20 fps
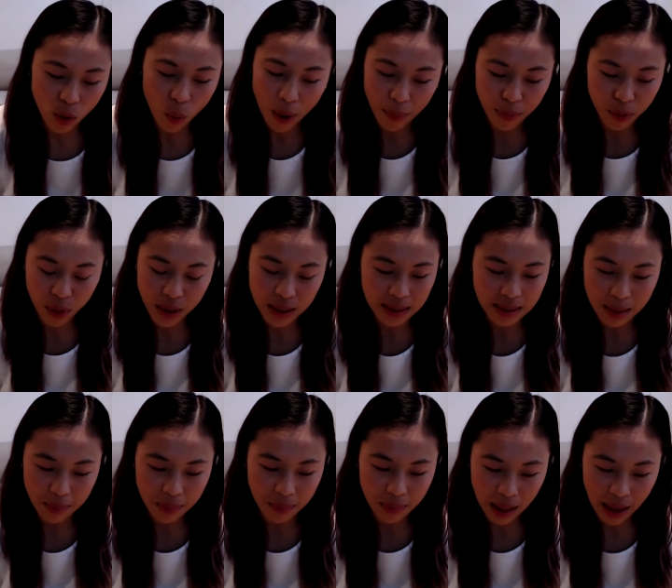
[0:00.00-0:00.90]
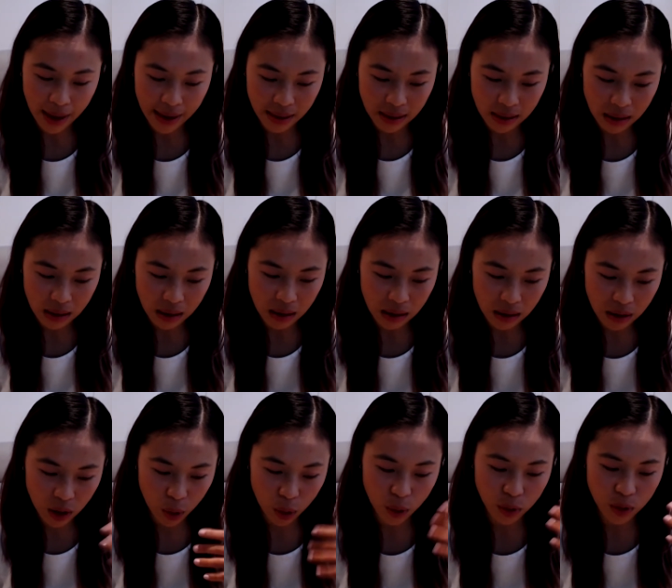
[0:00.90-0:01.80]
Web3 seemed like,
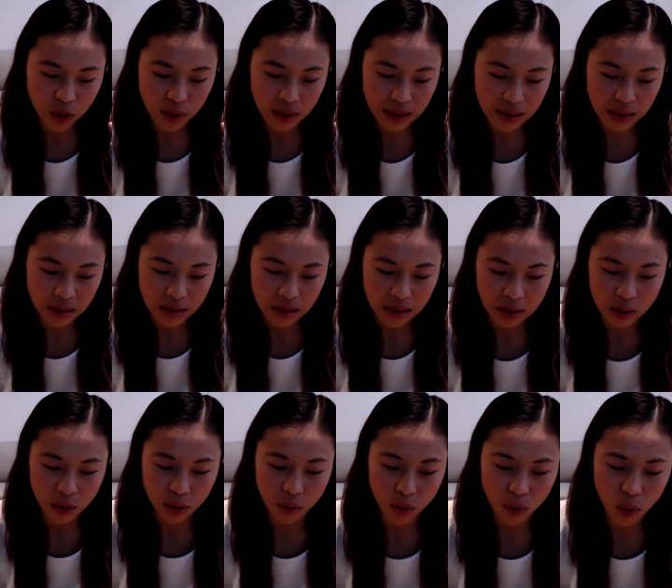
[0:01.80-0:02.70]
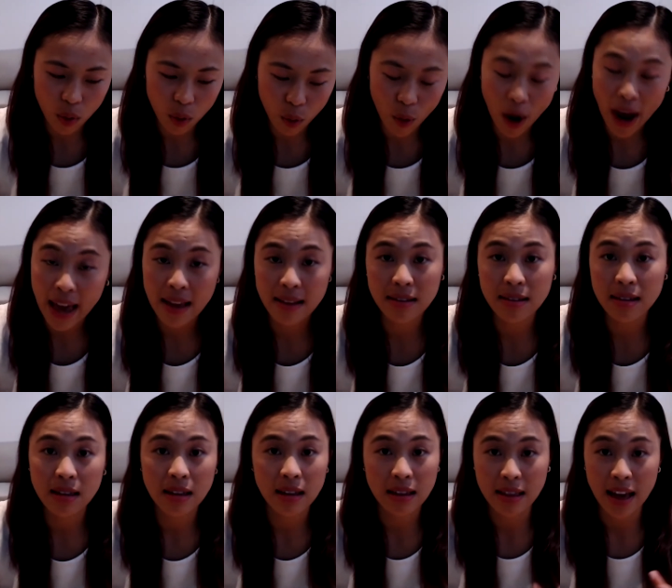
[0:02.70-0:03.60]
just the sort of right
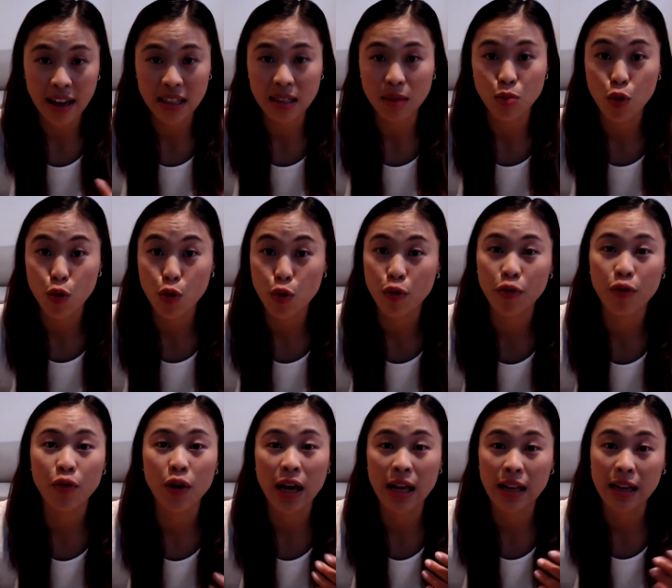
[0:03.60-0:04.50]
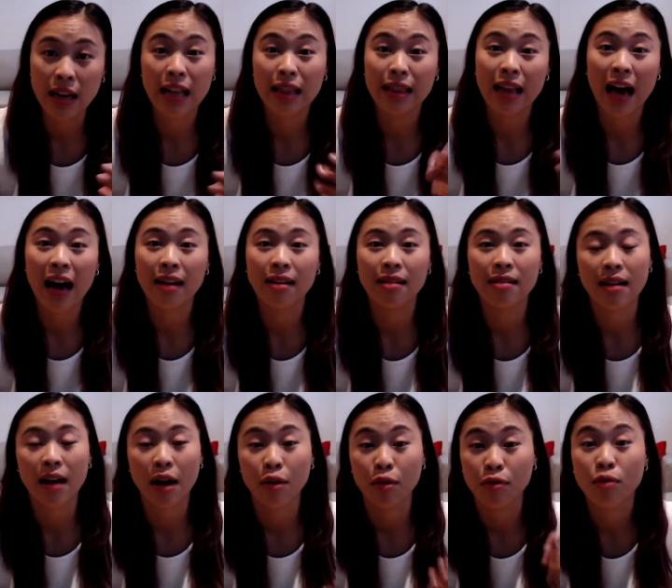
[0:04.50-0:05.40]
next move in that
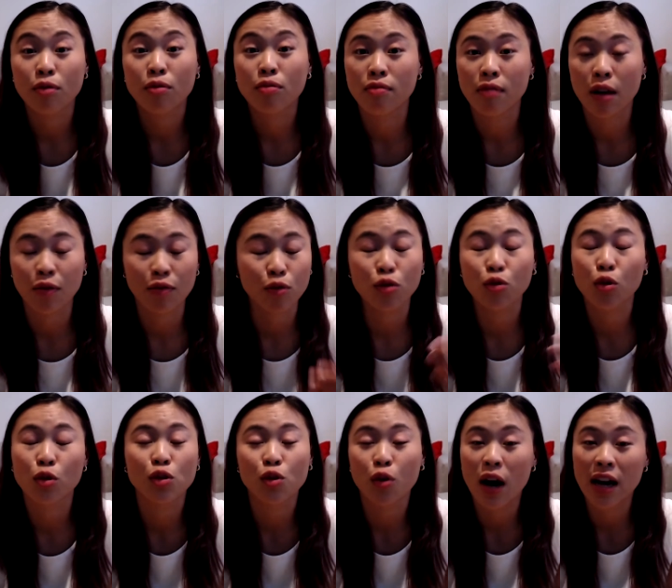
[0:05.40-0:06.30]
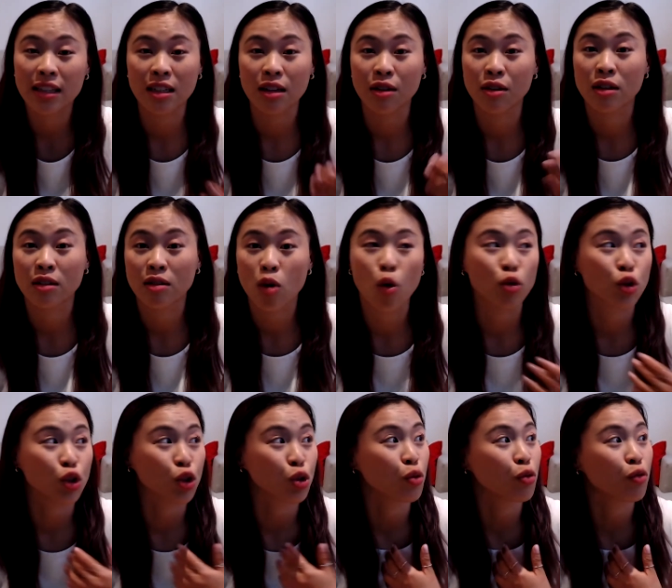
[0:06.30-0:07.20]
kind of, if those criteria
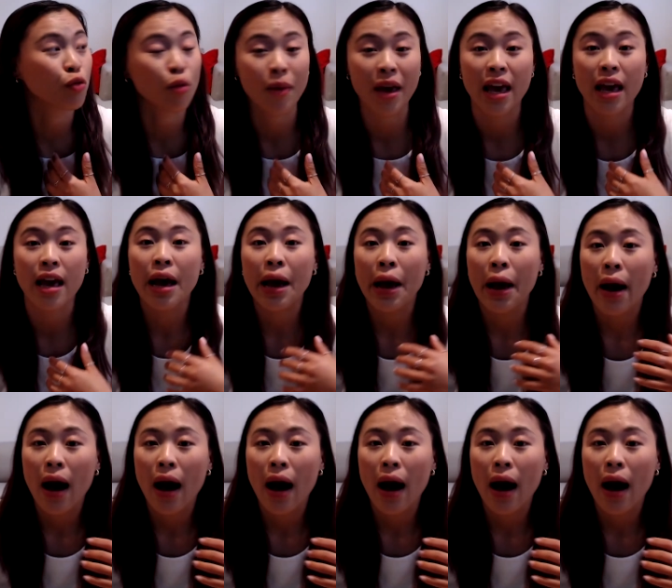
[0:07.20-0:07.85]
hold true for me.